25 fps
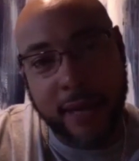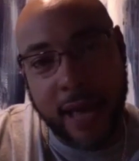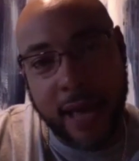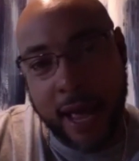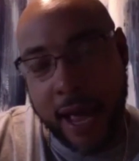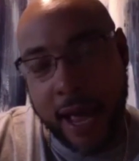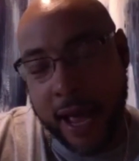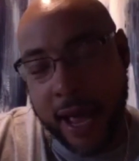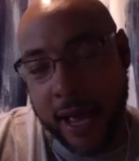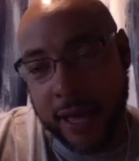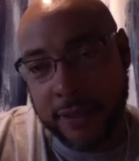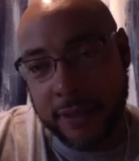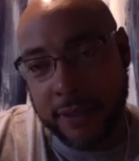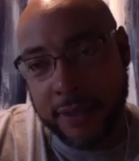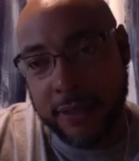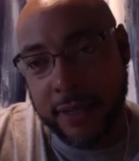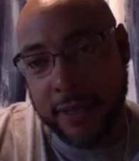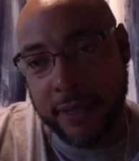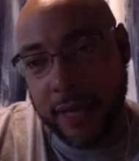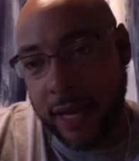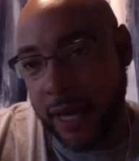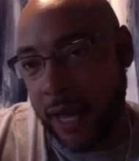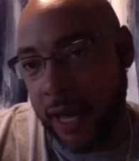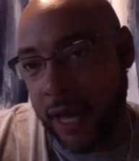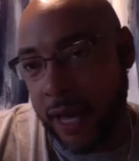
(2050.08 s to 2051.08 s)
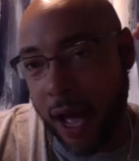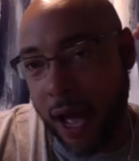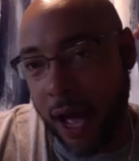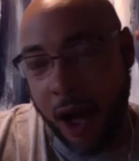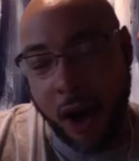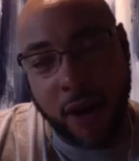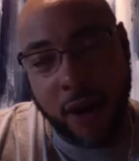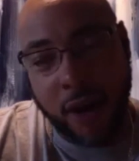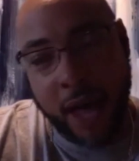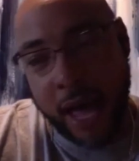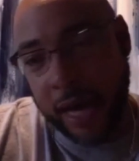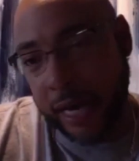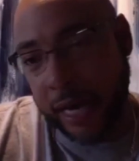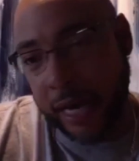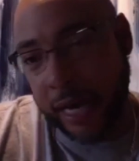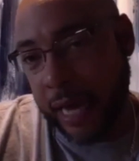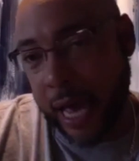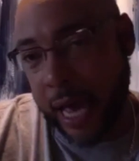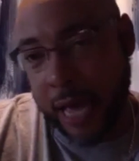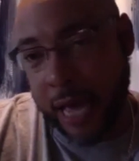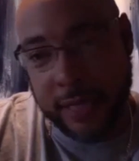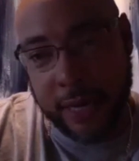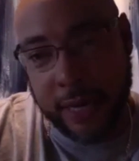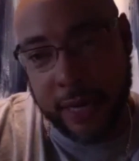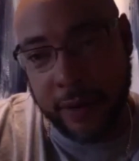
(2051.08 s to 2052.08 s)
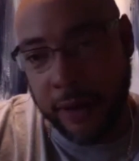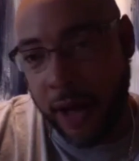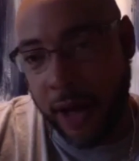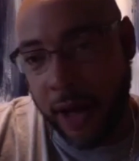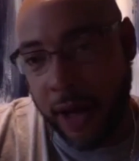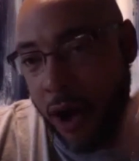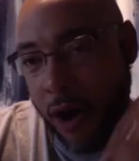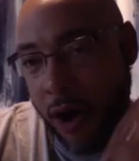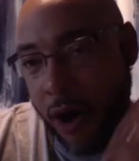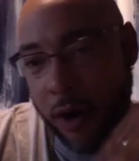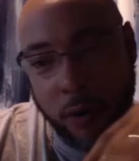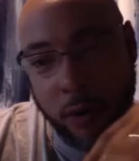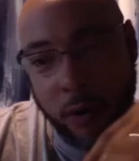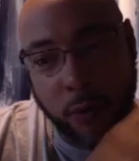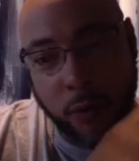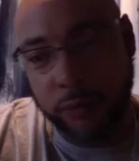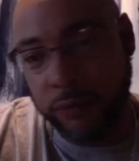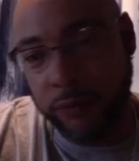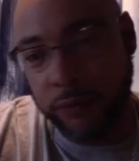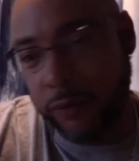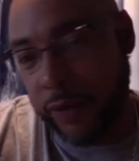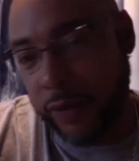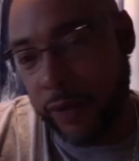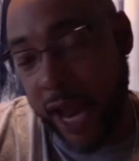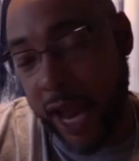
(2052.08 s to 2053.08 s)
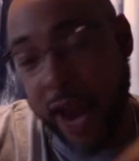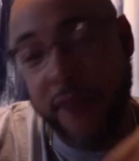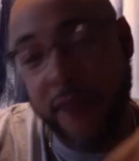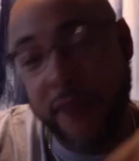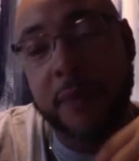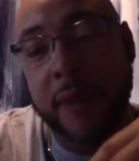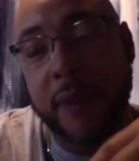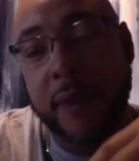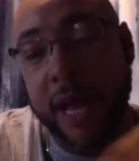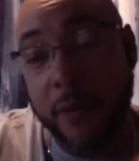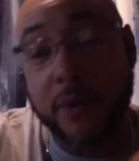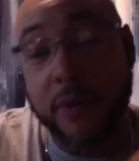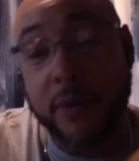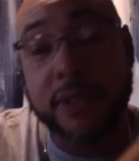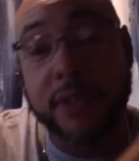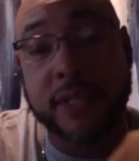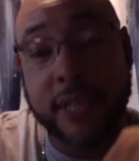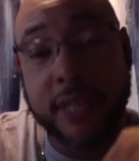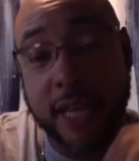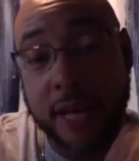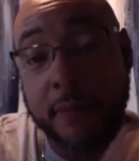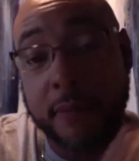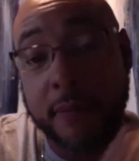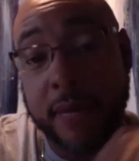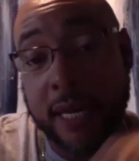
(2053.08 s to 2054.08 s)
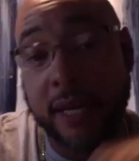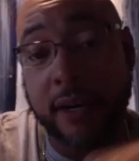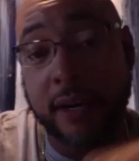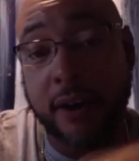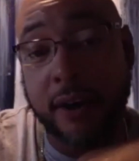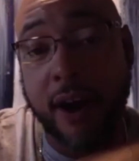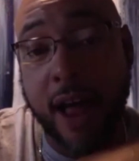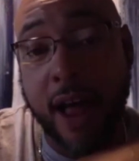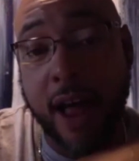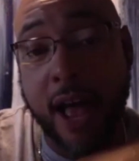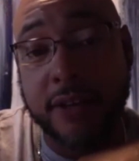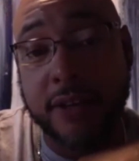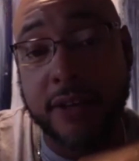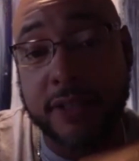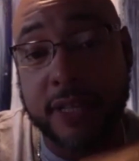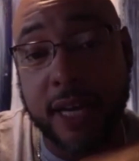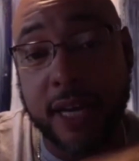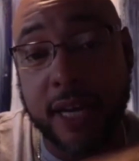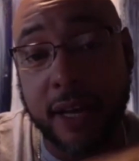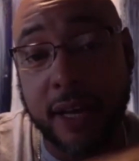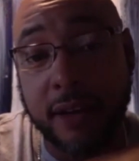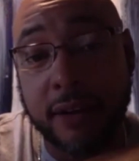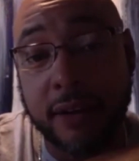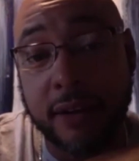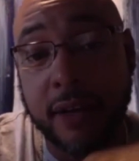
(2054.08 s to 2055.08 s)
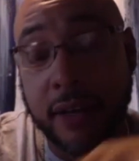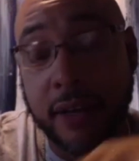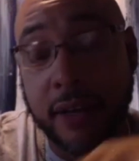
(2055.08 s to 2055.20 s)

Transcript: guys, all kind of guys. Everybody wants to come eat at our house now.